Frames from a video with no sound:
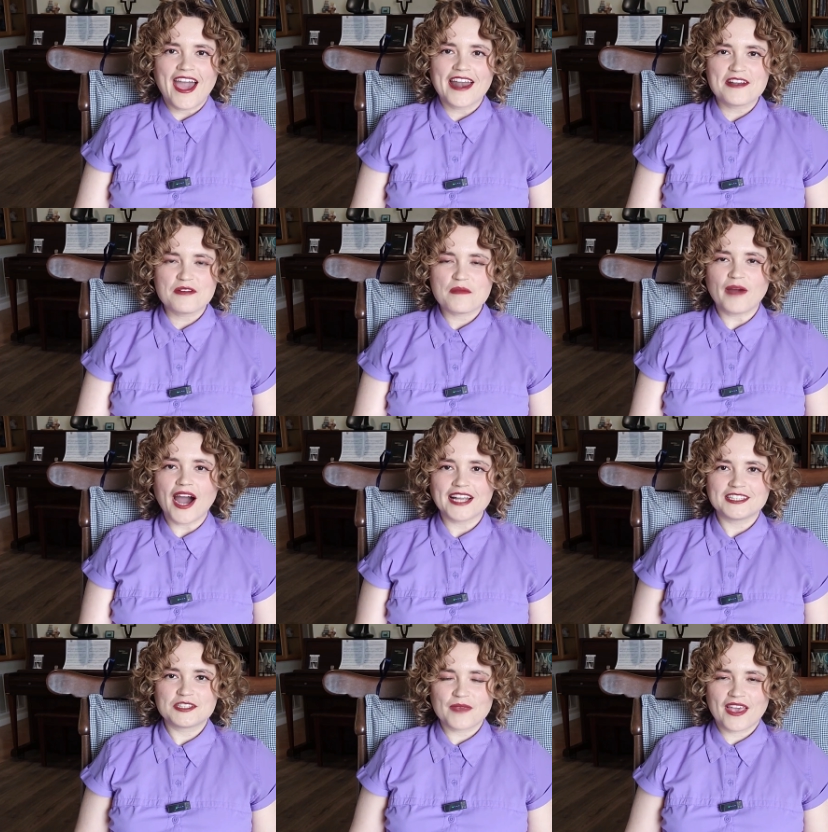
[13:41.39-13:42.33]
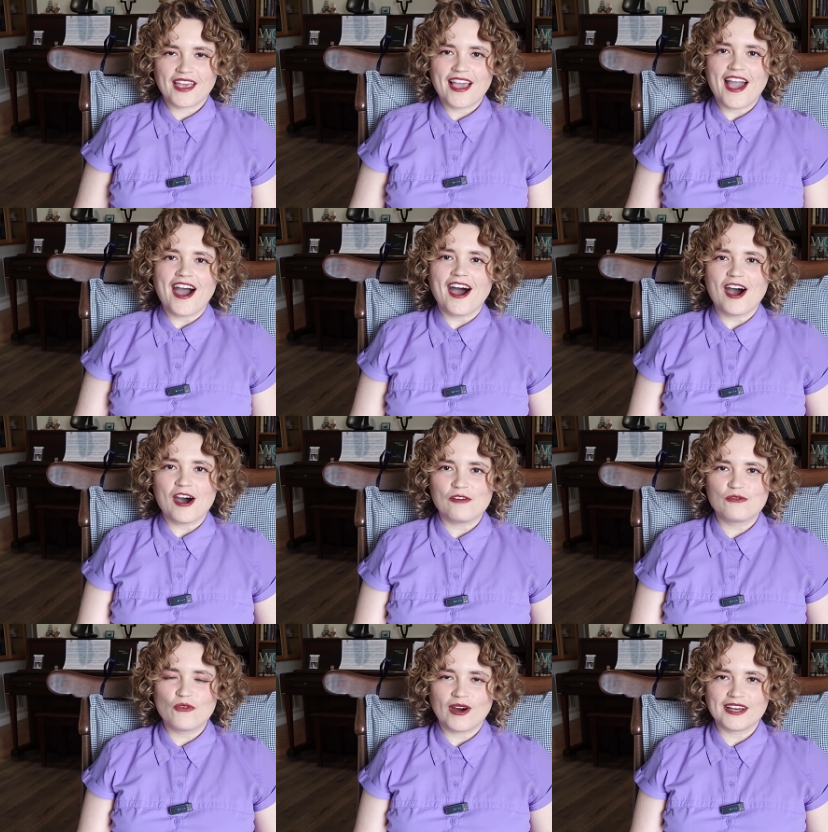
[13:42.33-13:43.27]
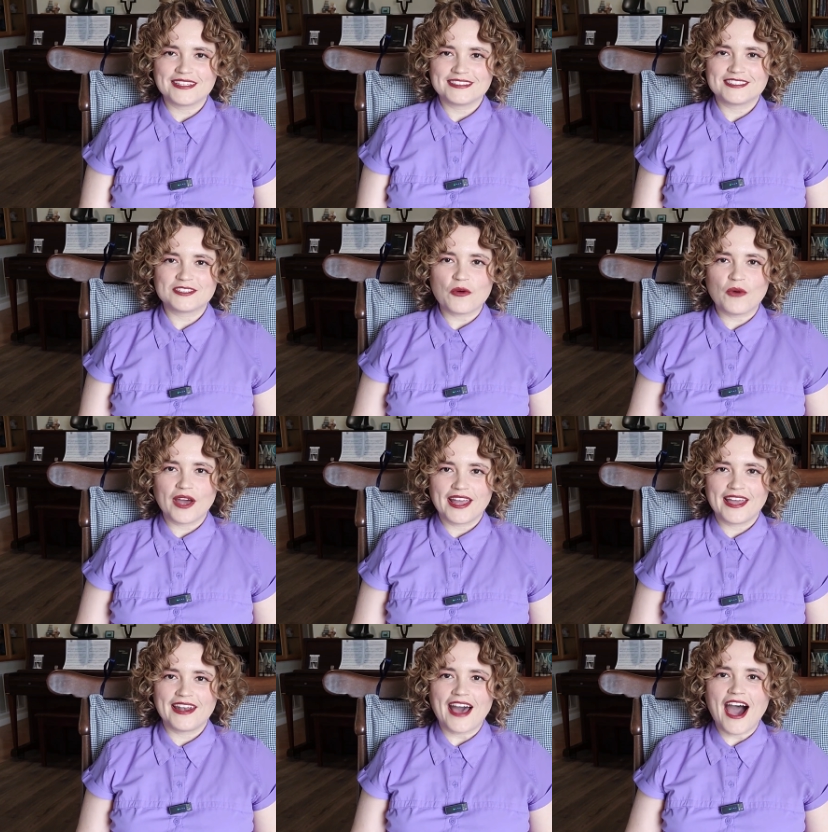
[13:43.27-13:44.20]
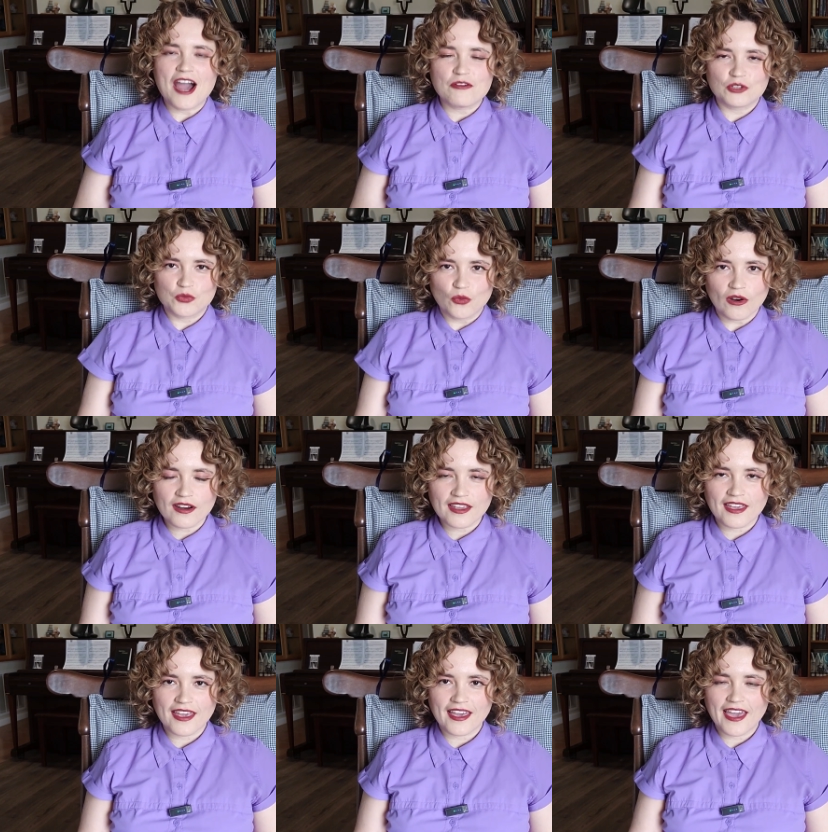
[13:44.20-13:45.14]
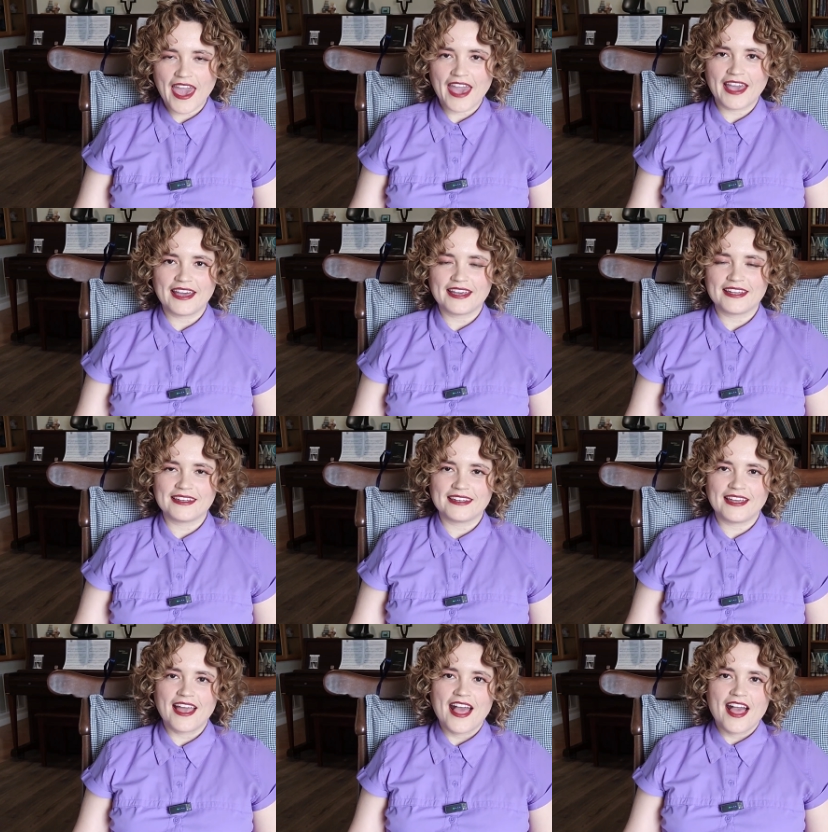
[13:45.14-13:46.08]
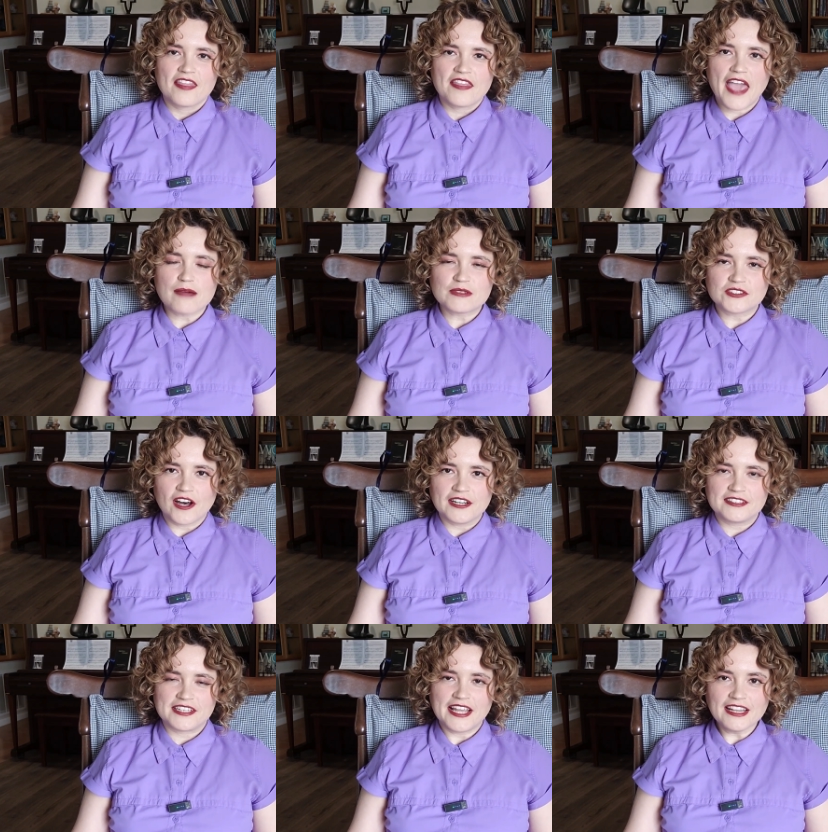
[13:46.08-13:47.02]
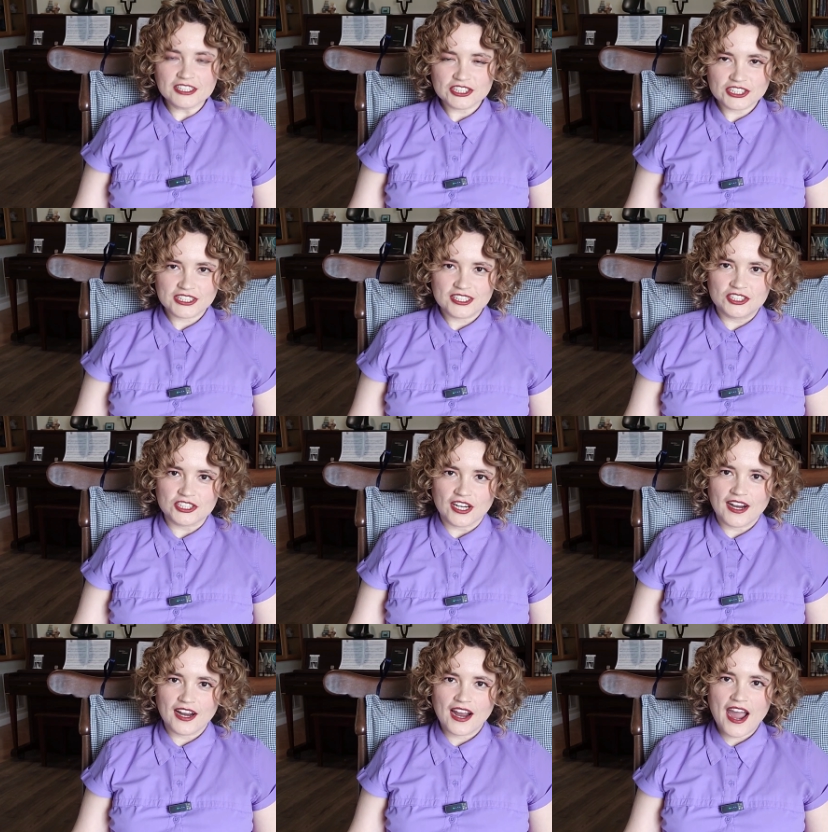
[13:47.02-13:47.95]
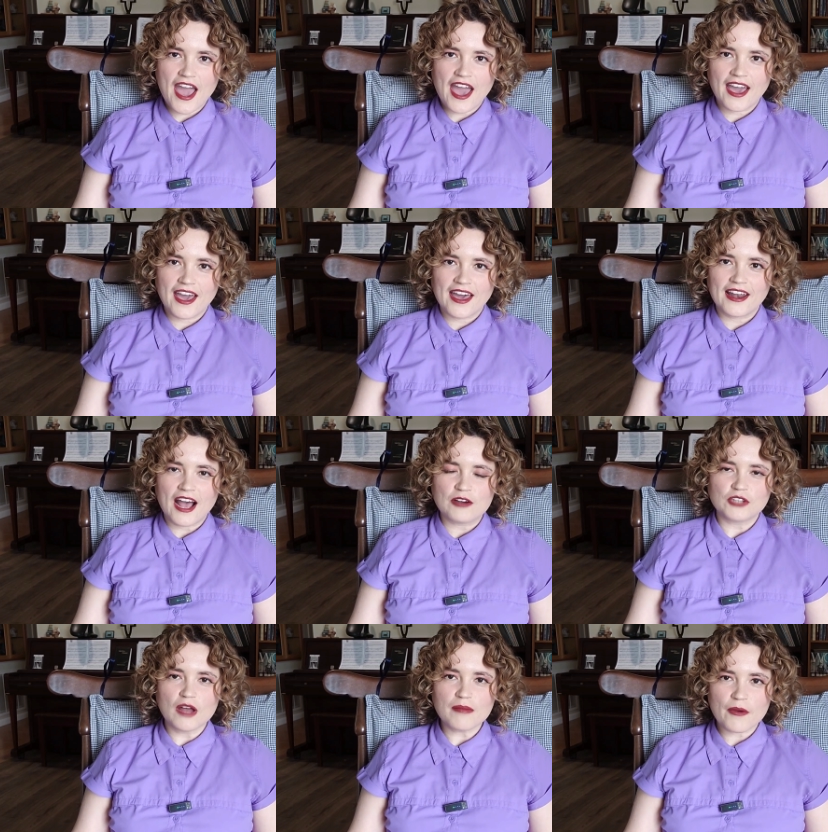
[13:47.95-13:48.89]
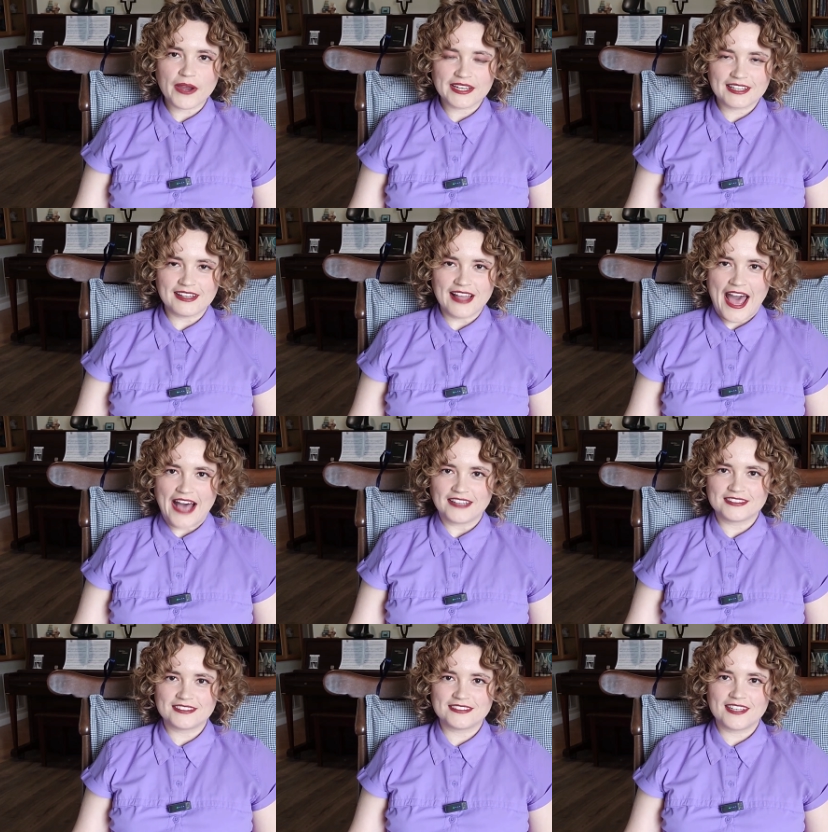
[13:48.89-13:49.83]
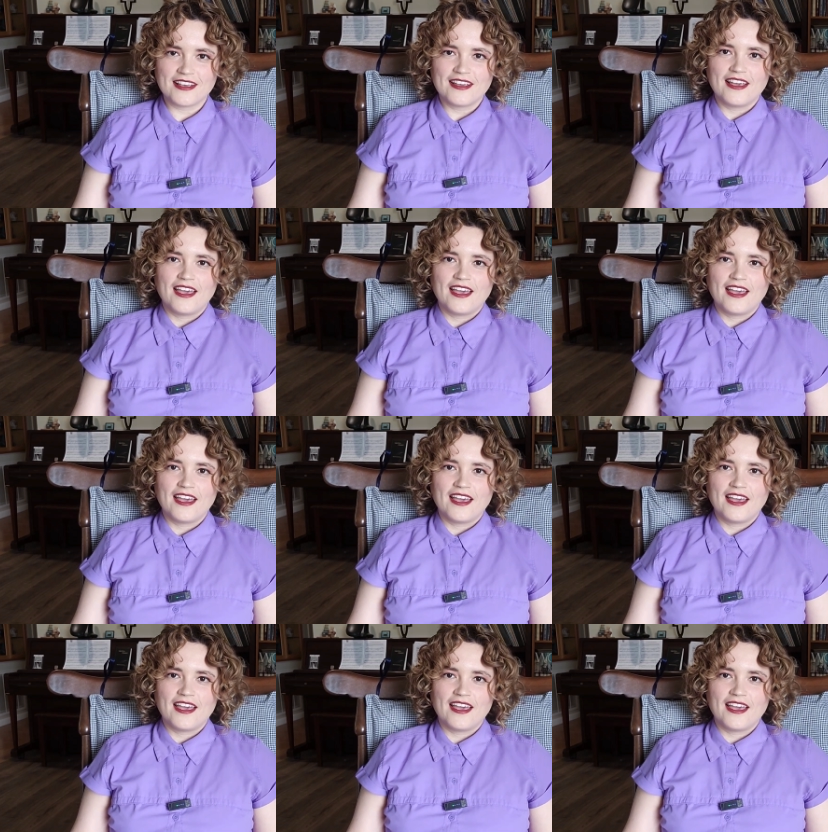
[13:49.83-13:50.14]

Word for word: And it reminds me of once when I was working in the Amazon as an English teacher and I was on my way to class.